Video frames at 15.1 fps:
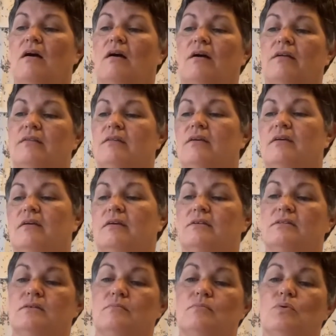I think
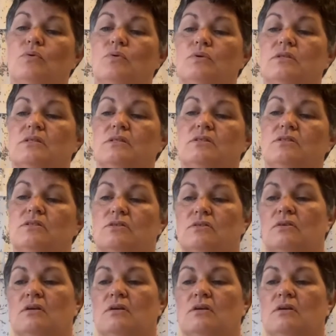it's important to